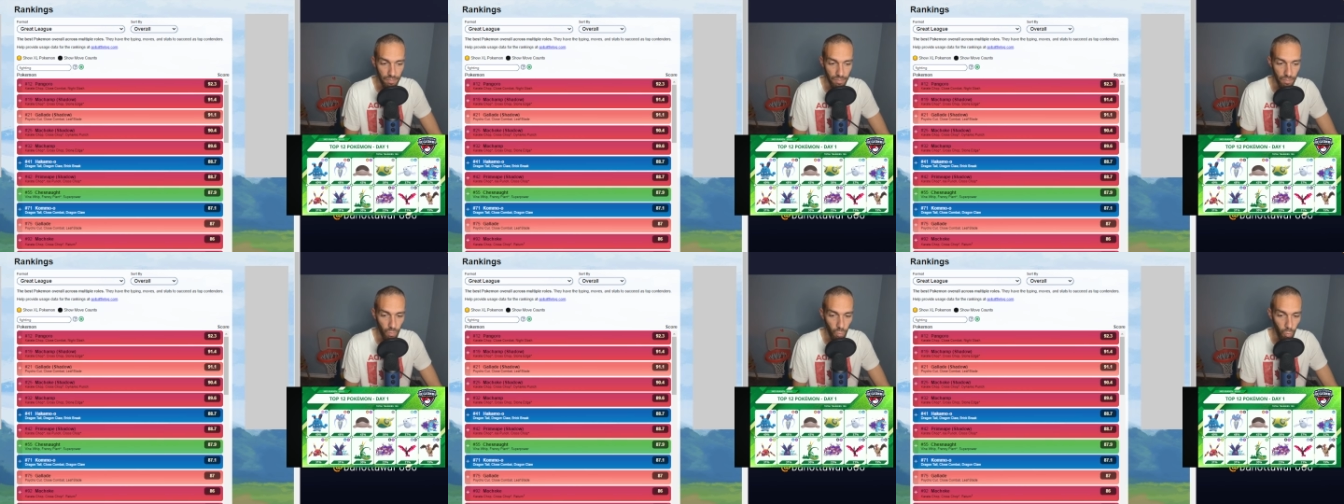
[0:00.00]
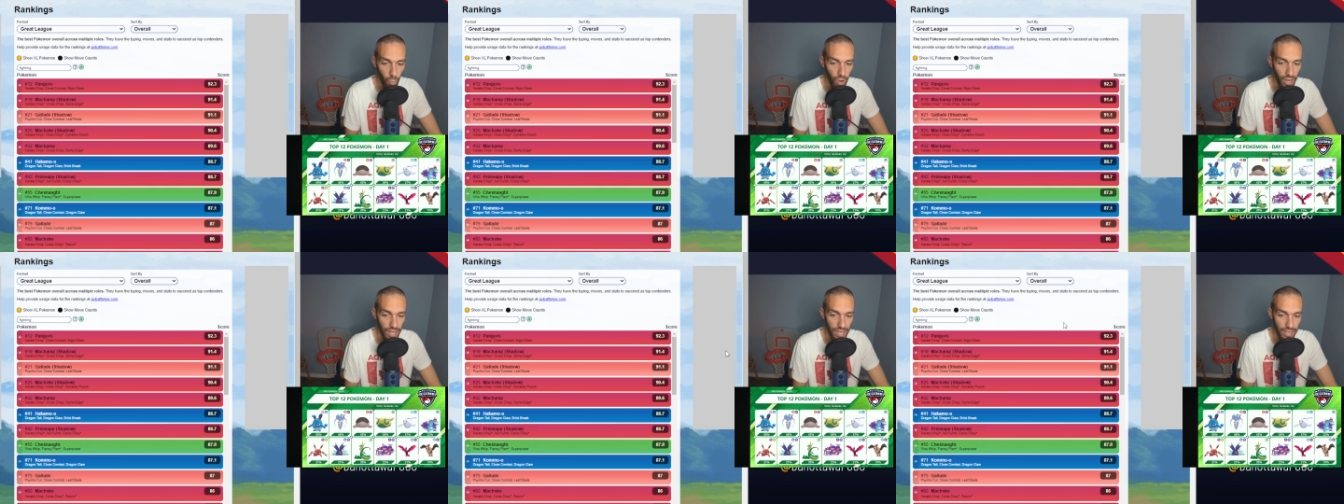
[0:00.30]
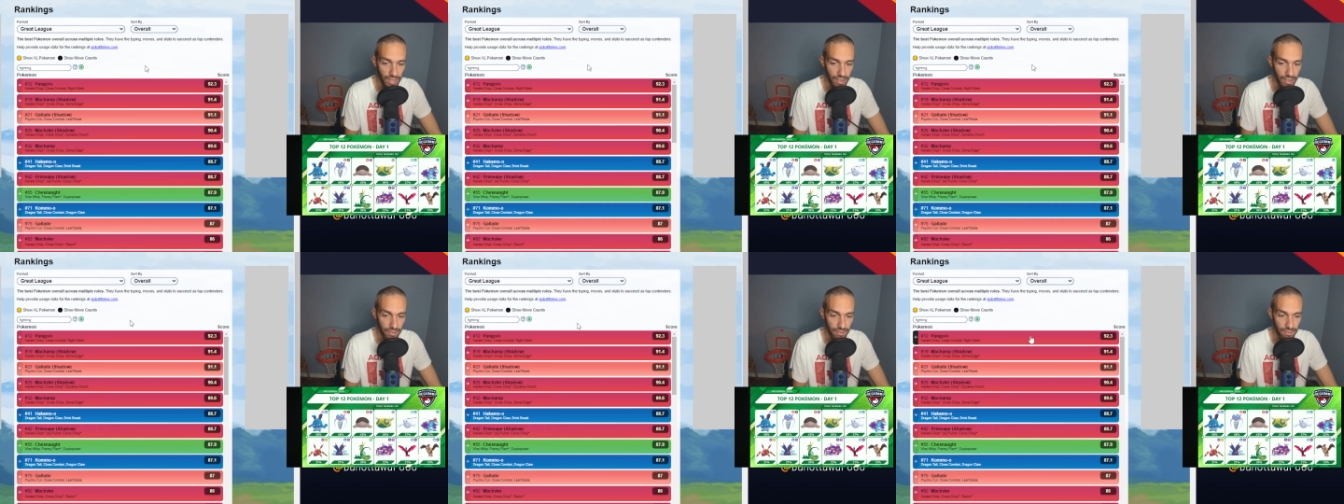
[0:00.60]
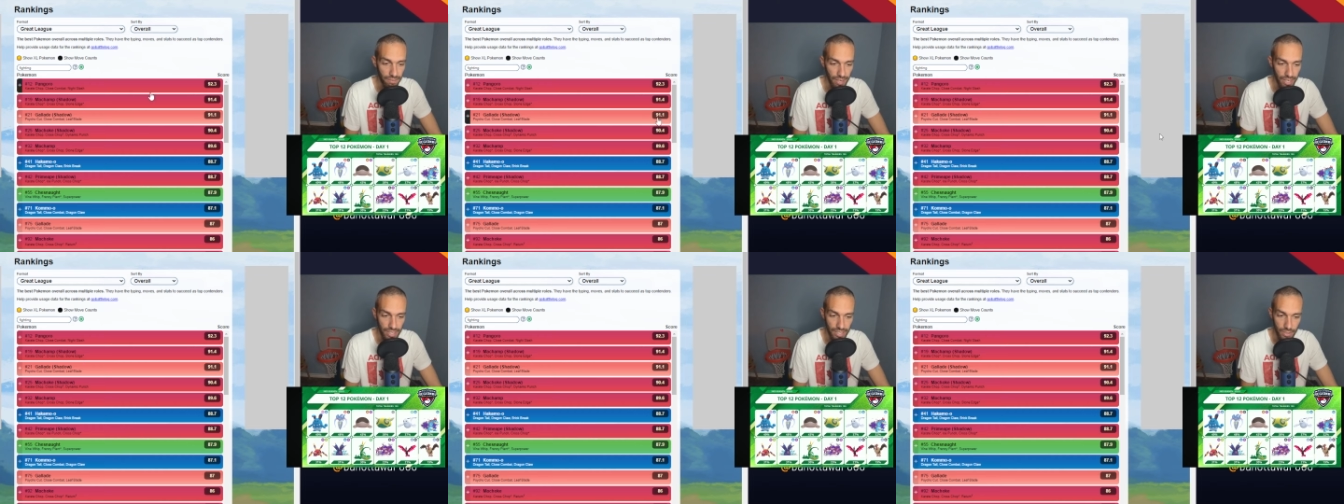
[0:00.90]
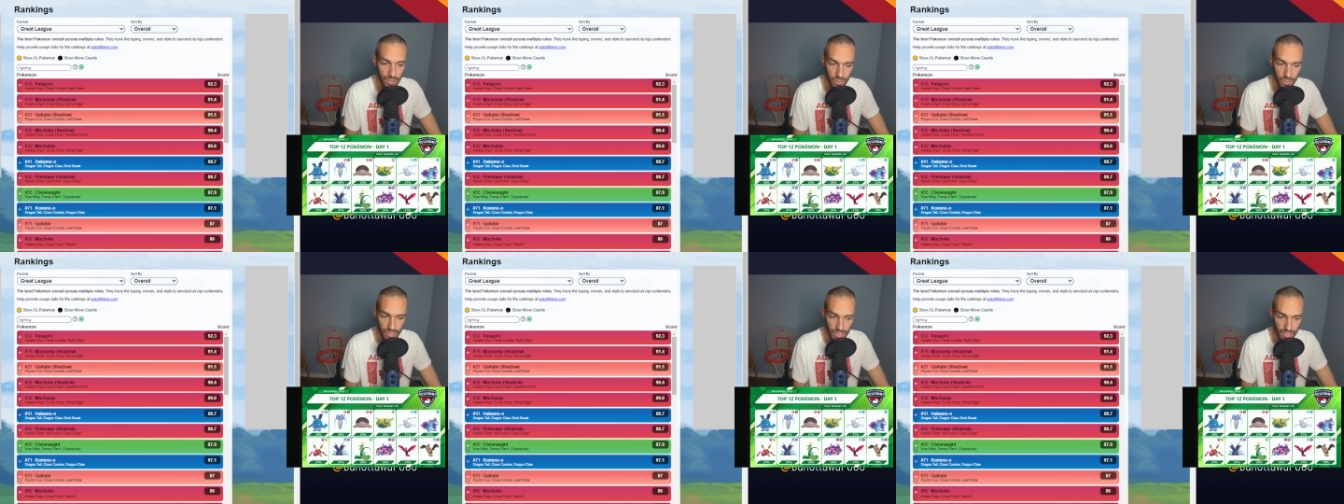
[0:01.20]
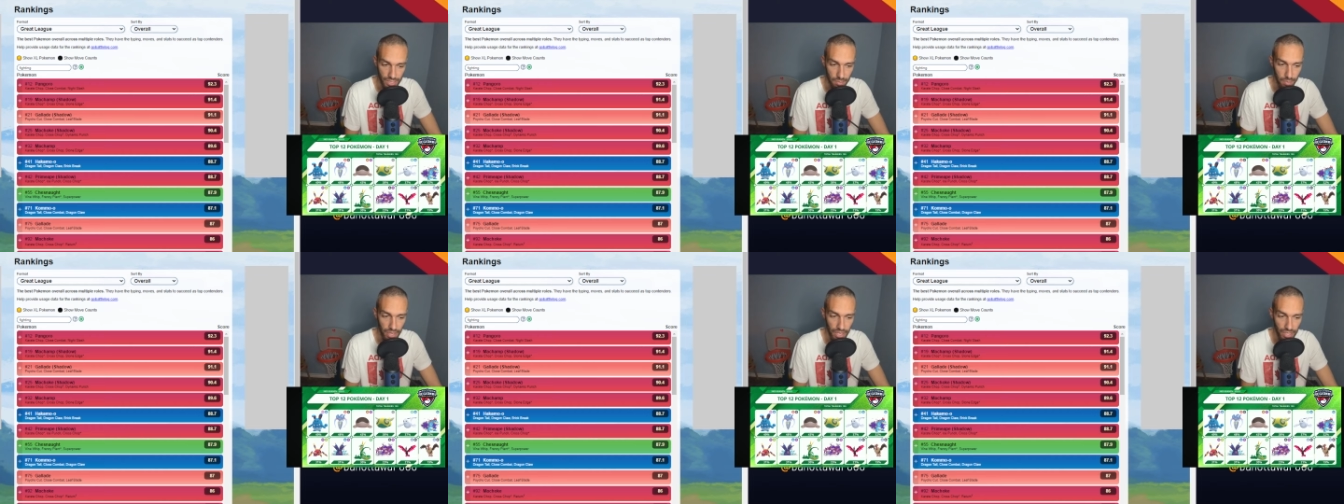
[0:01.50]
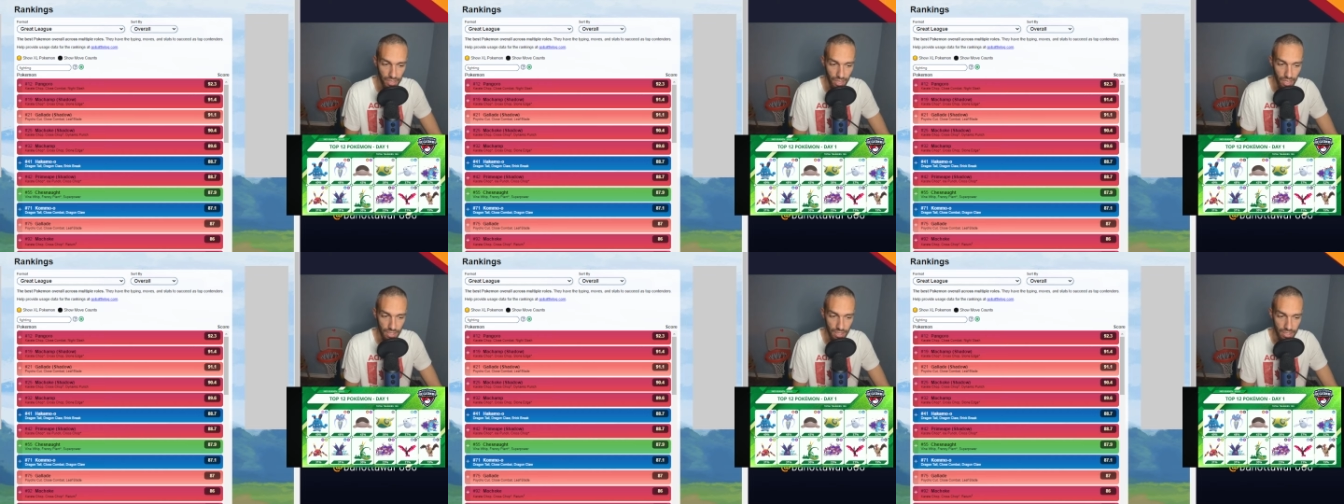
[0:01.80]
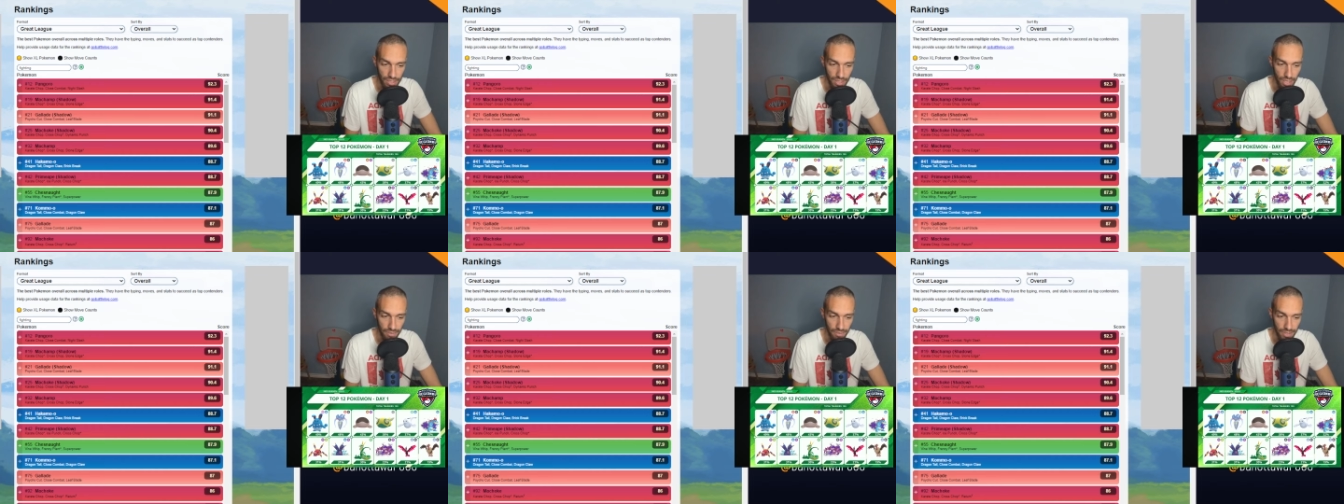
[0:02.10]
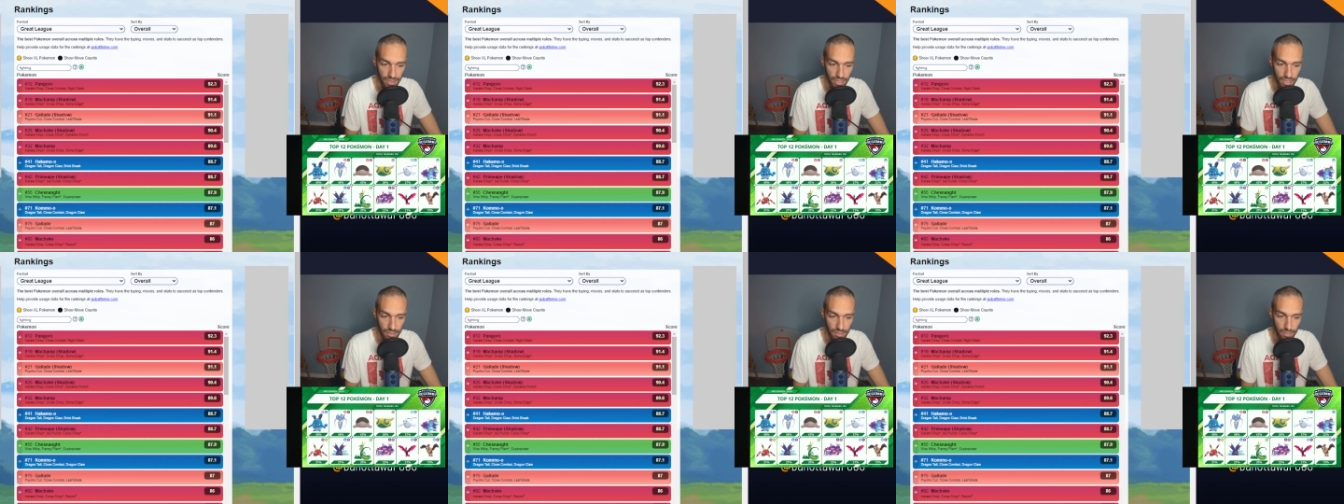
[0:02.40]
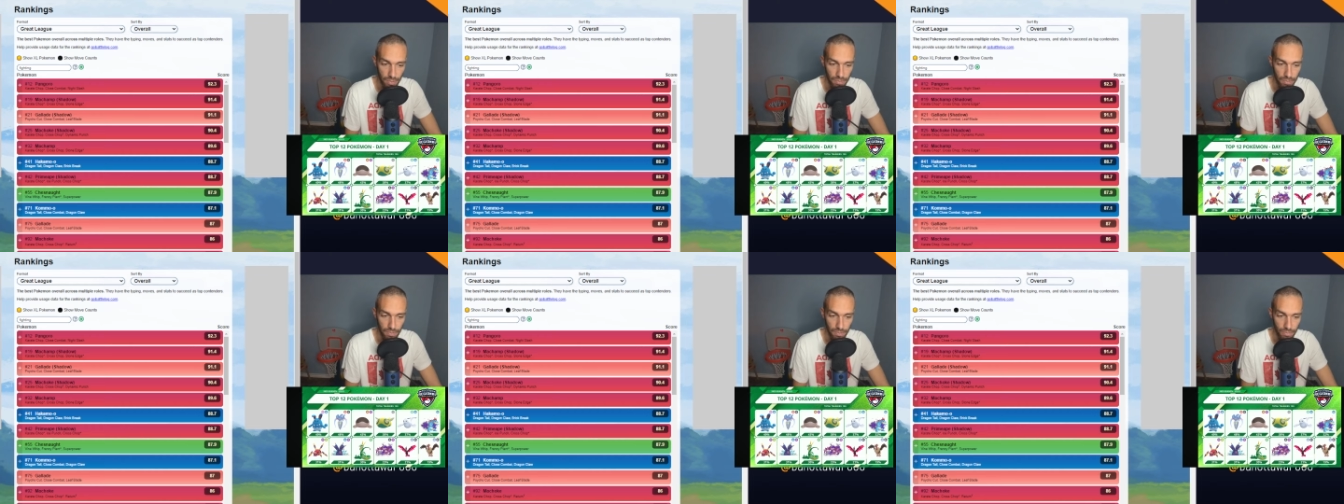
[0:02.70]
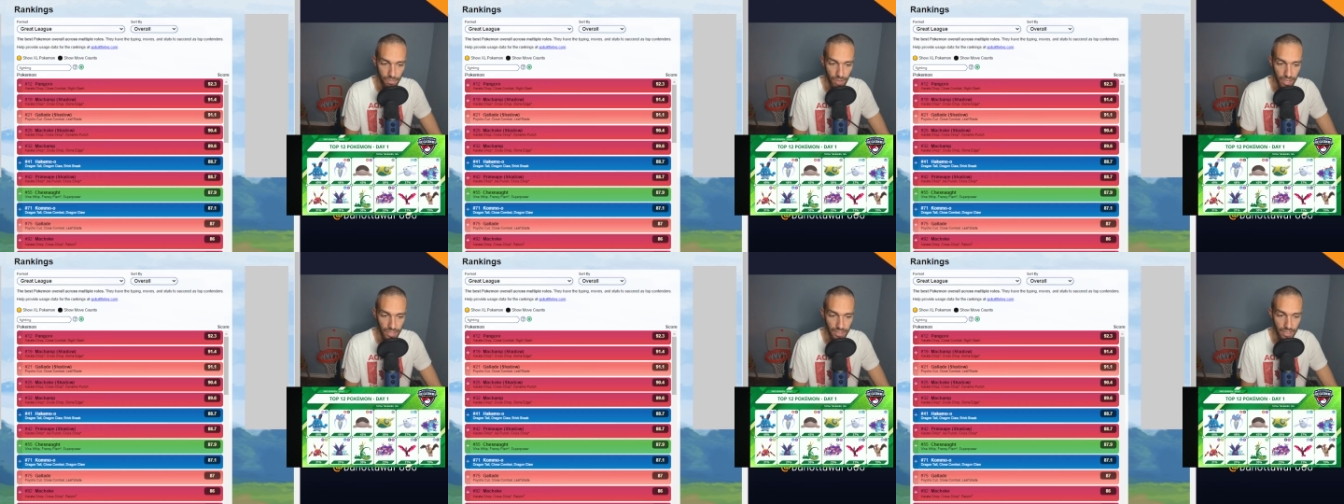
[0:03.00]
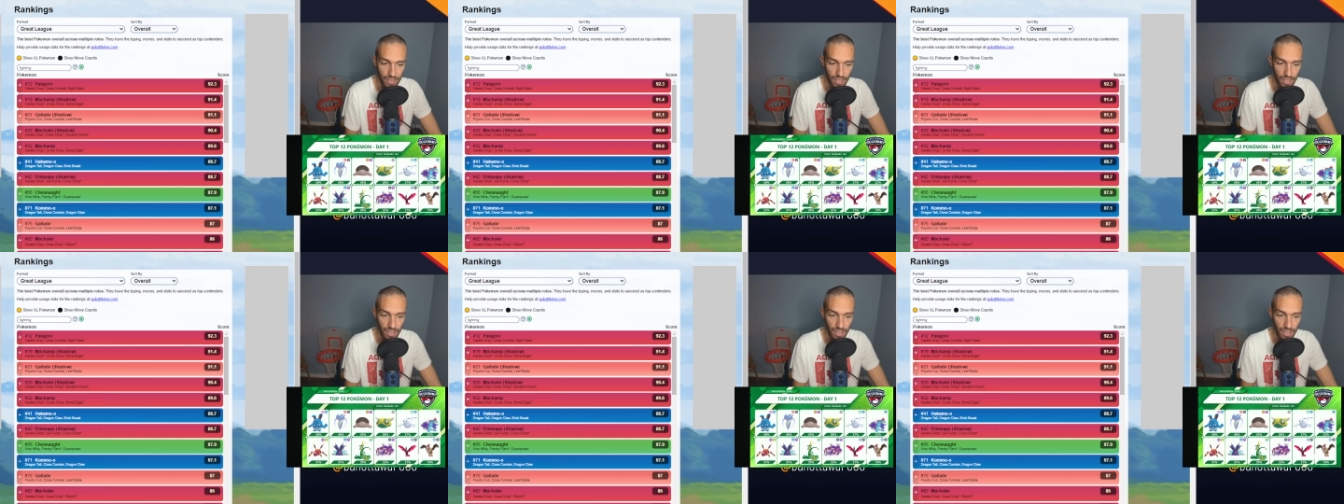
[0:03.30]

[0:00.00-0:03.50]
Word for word: one, fighting is resisted by a lot of the stuff in this, right?